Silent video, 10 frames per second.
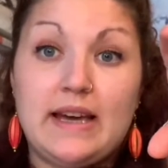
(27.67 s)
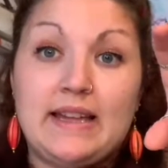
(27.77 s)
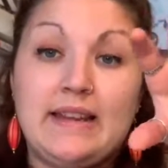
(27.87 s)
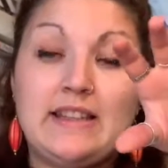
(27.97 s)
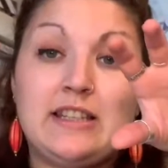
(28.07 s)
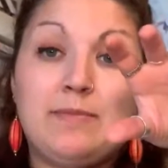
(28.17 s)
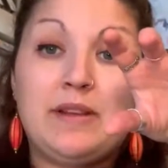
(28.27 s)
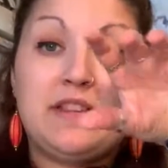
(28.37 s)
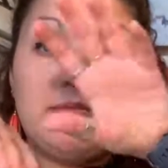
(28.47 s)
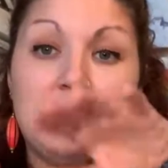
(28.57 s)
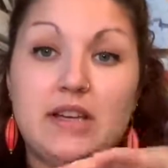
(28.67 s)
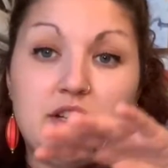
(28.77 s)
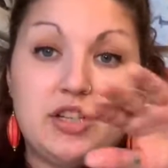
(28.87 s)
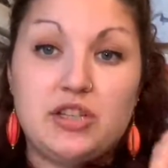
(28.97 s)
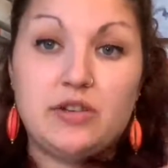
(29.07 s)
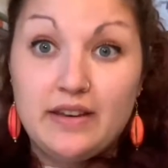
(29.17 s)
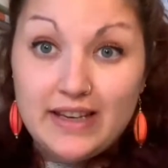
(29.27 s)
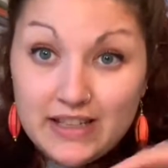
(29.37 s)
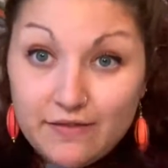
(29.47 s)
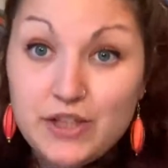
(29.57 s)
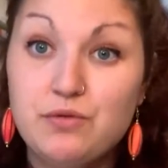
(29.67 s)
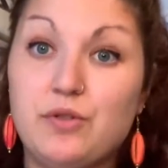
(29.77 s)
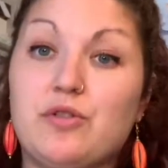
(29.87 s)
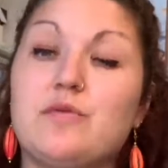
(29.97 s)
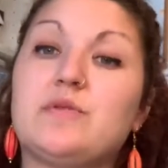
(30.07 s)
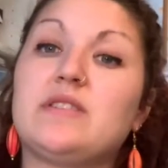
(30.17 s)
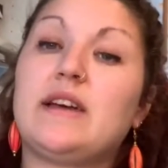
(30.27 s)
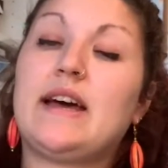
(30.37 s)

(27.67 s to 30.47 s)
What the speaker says: and then split them each into individual groups,